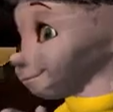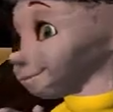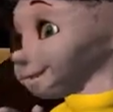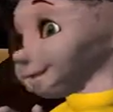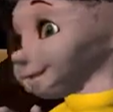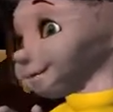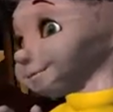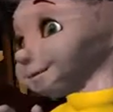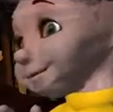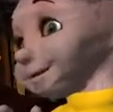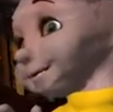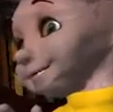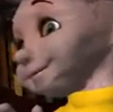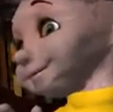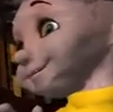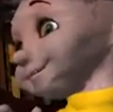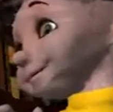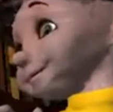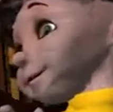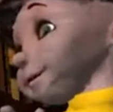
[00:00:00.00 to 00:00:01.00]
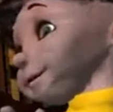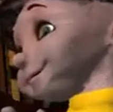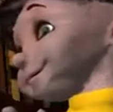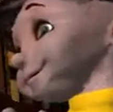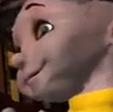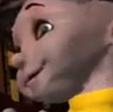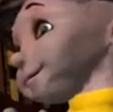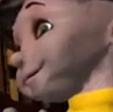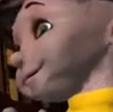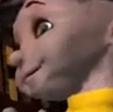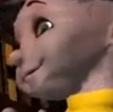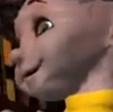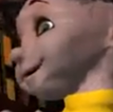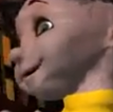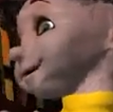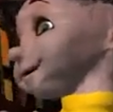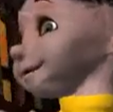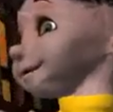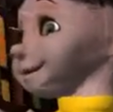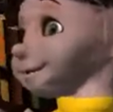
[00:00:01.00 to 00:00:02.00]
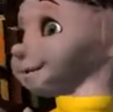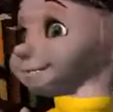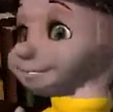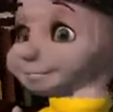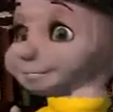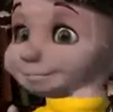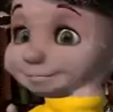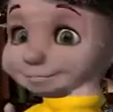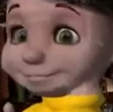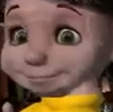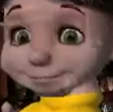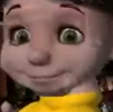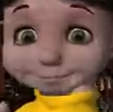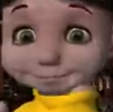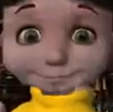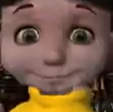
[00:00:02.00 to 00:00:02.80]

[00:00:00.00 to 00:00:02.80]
"Whoever heard of such a silly thing as throwing away the yam?